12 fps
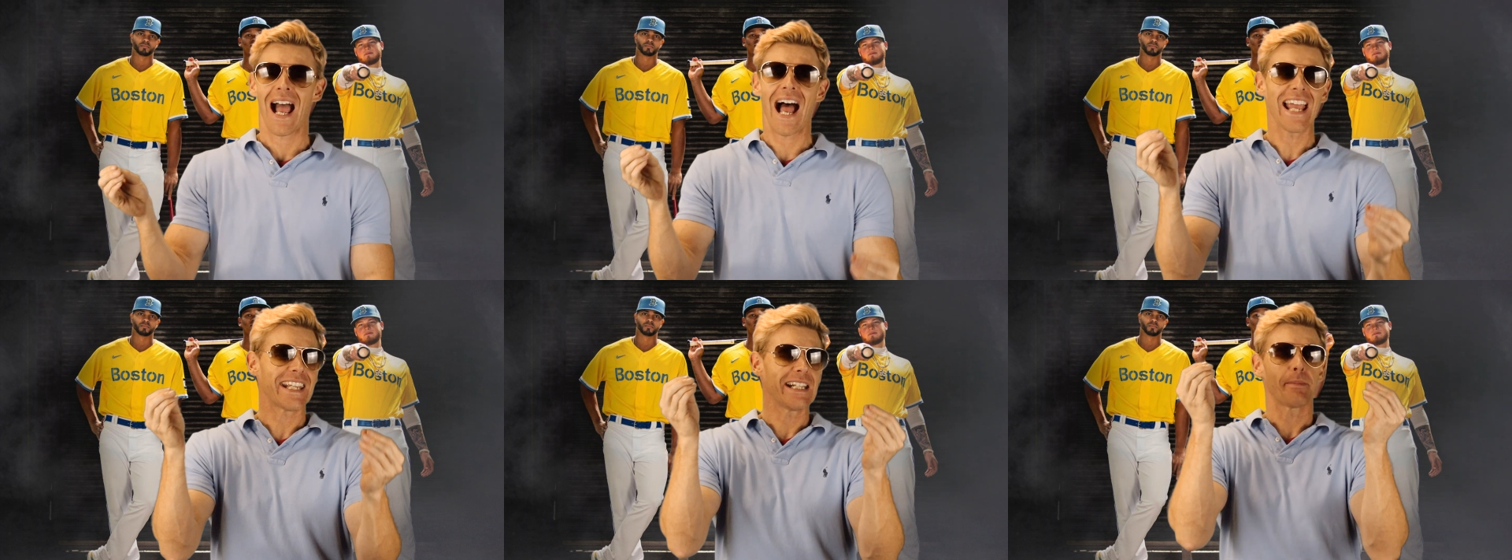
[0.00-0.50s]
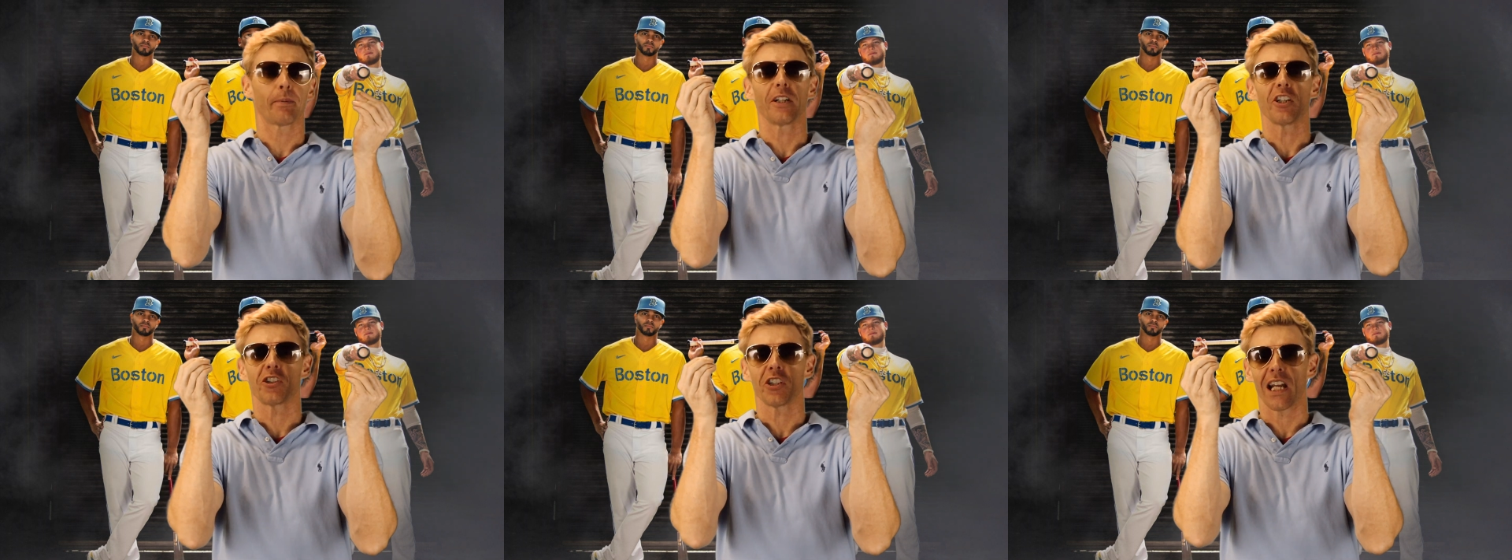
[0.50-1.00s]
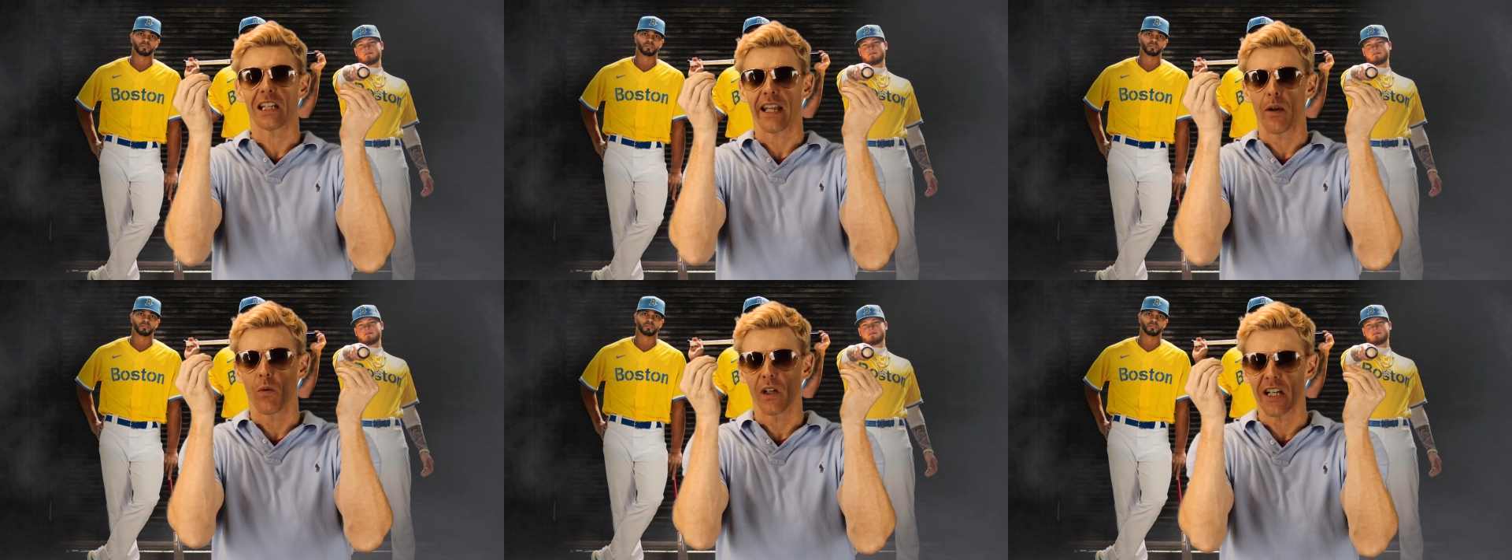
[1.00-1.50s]
I can appreciate
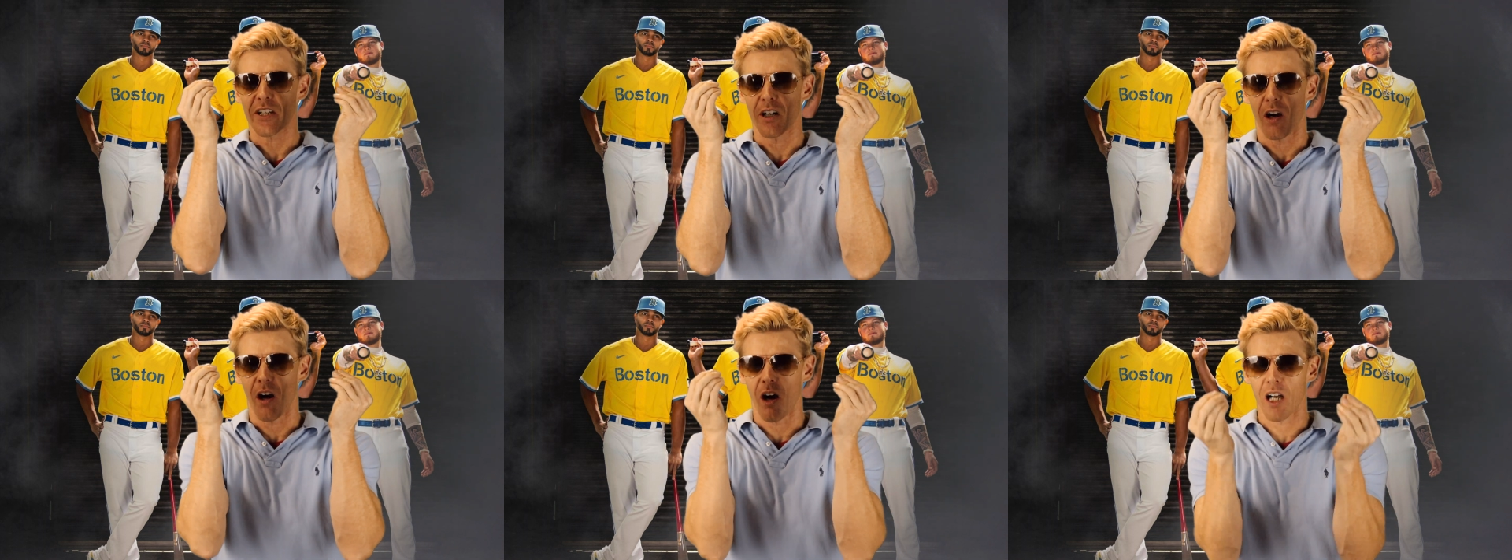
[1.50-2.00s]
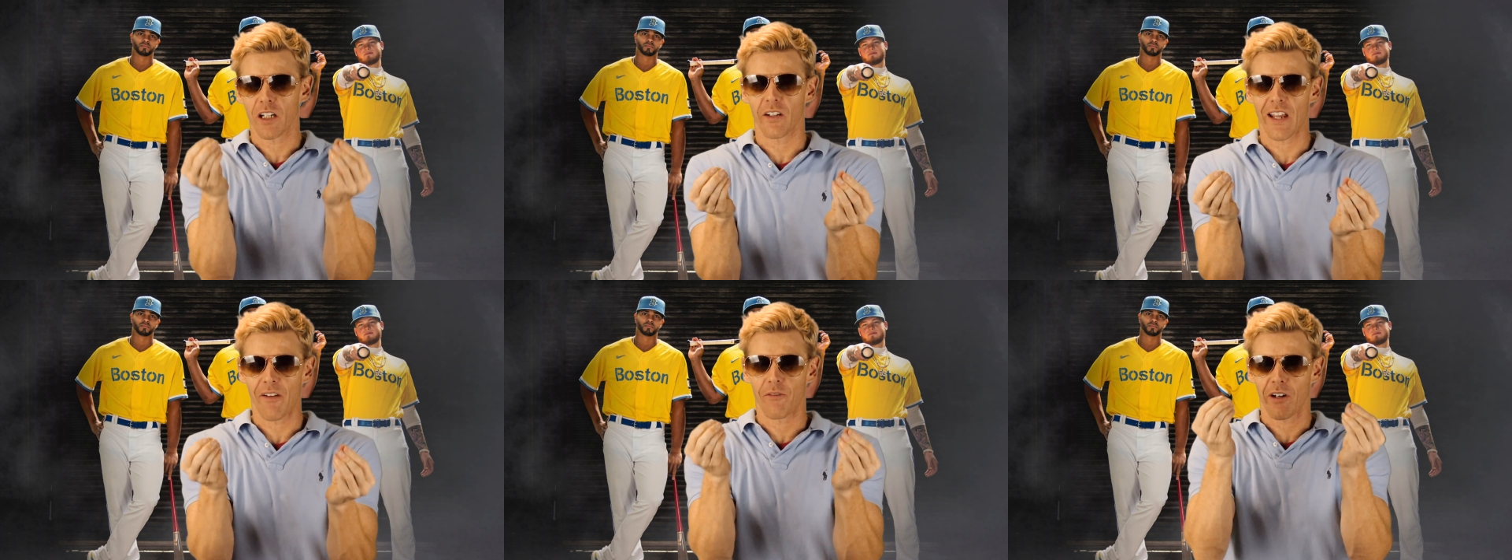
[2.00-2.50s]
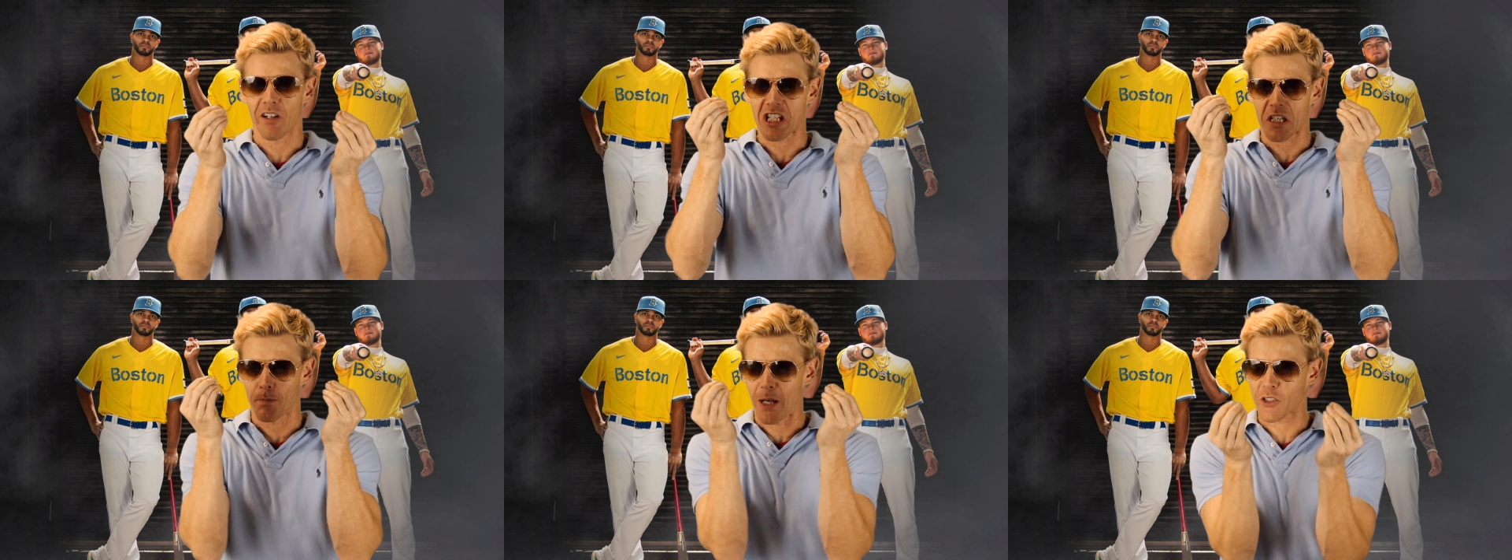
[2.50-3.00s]
they wanted to honor that very
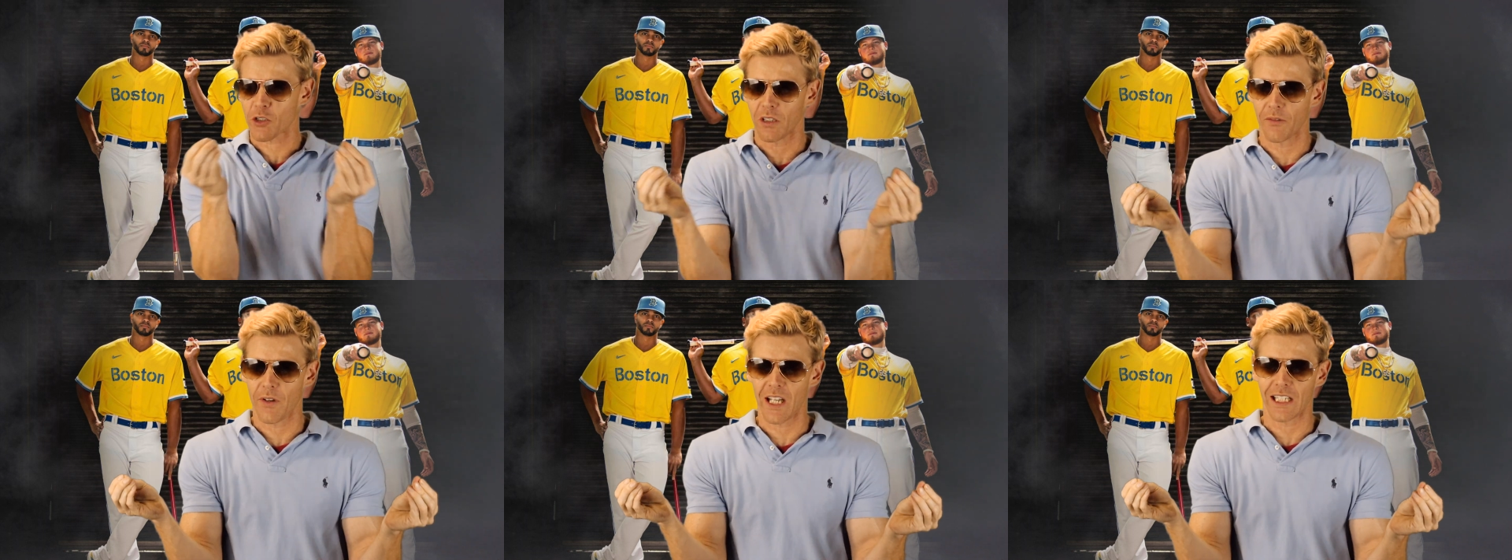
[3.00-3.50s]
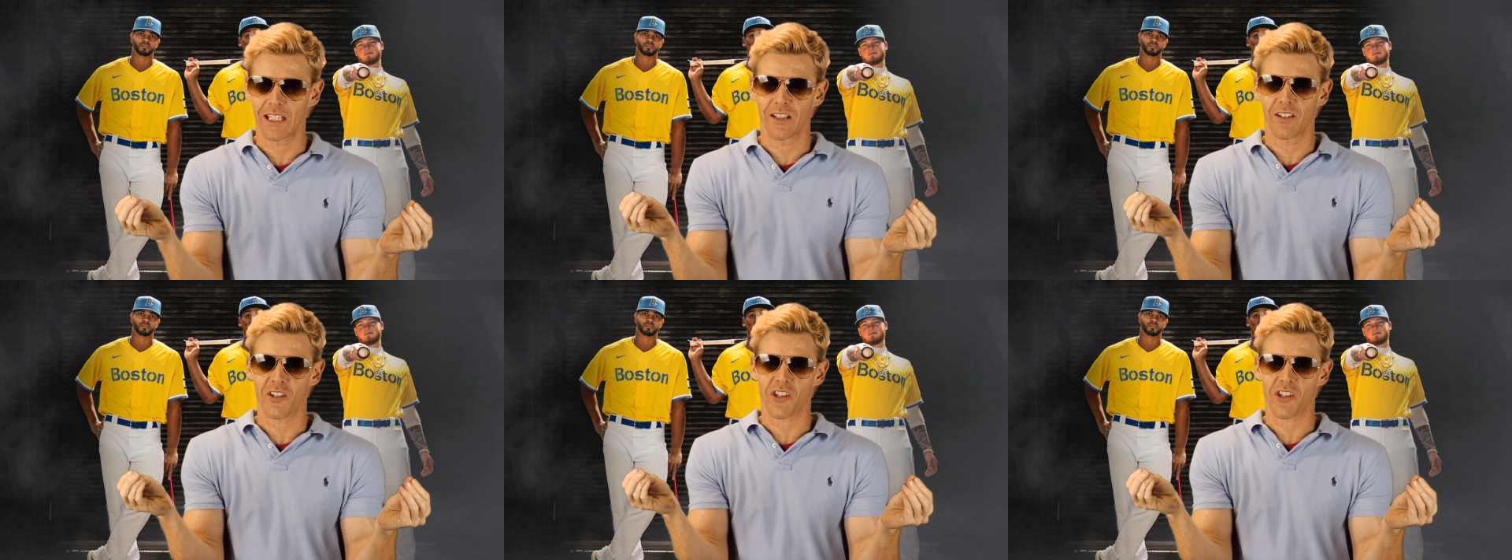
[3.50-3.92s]
special event in their